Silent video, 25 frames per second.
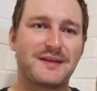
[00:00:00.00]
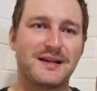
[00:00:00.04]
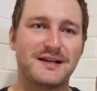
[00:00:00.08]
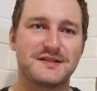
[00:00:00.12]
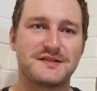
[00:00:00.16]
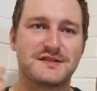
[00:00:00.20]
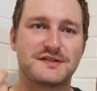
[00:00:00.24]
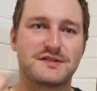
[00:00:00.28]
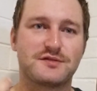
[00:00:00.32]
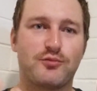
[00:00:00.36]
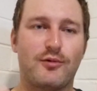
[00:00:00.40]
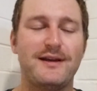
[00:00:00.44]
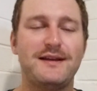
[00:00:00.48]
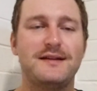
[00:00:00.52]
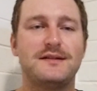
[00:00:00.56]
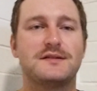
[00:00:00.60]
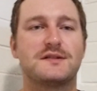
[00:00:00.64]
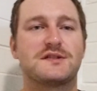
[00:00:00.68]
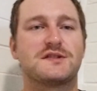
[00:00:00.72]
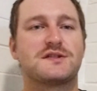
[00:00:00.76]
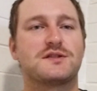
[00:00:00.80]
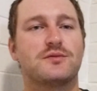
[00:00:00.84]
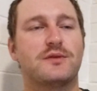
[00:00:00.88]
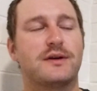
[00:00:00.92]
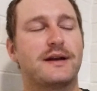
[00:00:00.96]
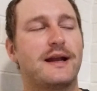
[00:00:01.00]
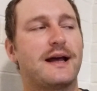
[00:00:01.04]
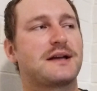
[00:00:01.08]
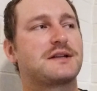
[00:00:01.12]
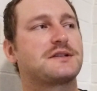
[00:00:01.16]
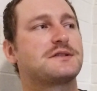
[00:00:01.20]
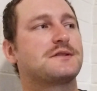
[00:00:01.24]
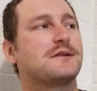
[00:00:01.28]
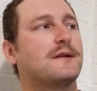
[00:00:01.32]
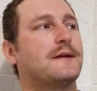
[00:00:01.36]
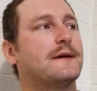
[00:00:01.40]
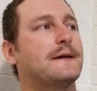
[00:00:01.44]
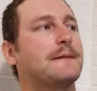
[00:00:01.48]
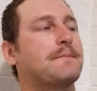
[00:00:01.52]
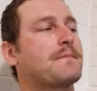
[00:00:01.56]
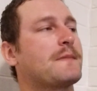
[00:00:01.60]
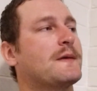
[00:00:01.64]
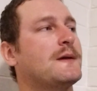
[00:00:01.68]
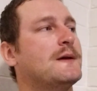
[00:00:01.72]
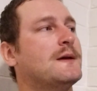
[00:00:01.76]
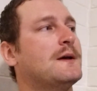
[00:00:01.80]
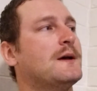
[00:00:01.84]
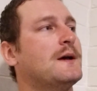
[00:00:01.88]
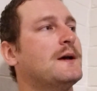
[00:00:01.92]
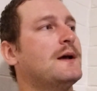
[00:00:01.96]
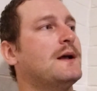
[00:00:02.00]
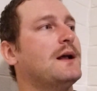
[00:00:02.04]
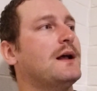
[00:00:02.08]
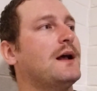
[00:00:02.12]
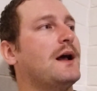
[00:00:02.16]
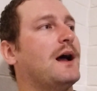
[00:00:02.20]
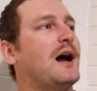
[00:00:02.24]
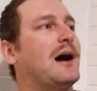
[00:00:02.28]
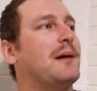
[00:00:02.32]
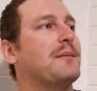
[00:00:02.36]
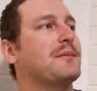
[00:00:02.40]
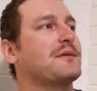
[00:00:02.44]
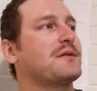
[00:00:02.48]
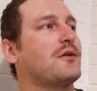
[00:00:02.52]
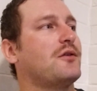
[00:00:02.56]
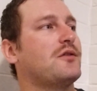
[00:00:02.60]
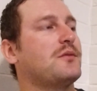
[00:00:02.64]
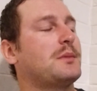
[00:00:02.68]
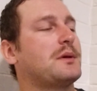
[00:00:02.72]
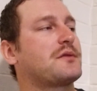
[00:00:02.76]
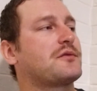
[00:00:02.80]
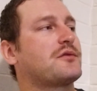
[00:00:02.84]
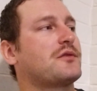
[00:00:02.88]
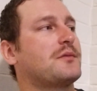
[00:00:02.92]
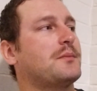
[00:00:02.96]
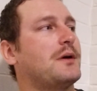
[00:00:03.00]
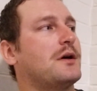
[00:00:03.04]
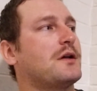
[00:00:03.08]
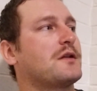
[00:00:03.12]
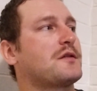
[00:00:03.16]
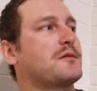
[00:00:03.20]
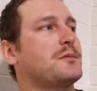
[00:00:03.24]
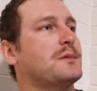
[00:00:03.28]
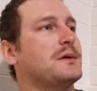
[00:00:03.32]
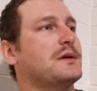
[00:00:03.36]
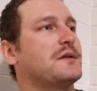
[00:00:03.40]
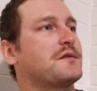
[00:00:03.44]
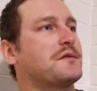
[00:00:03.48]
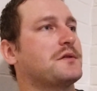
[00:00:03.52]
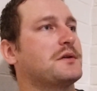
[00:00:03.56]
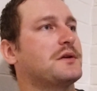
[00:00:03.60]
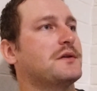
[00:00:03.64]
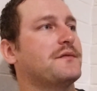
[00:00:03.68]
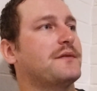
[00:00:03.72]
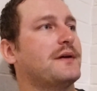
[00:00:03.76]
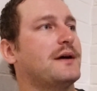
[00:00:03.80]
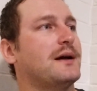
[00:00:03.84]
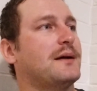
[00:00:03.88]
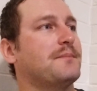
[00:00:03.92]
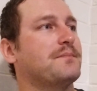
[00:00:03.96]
sweetness to it actually. It almost reminds me sort of,